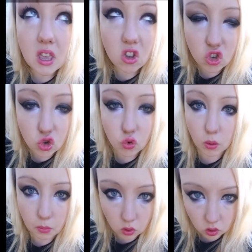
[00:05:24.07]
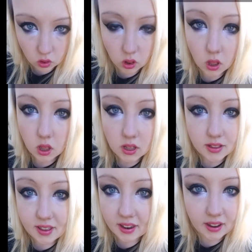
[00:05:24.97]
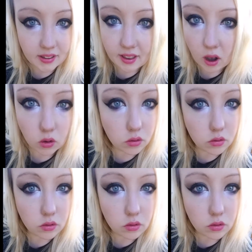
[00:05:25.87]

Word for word: miserable 10 days out.